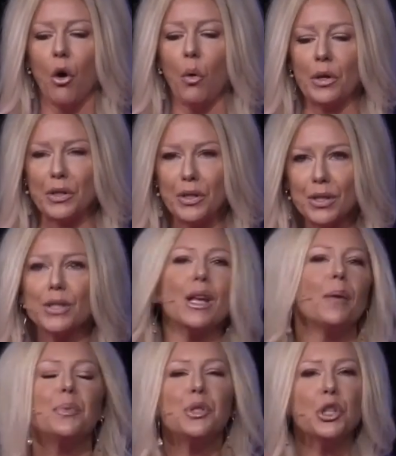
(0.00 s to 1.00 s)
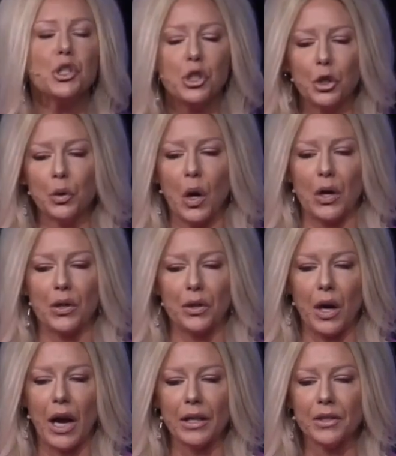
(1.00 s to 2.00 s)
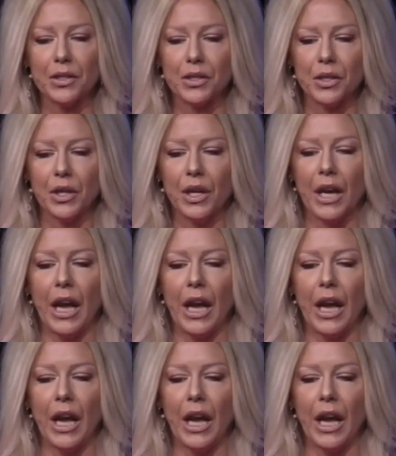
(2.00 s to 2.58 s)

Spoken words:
or substitute our thoughts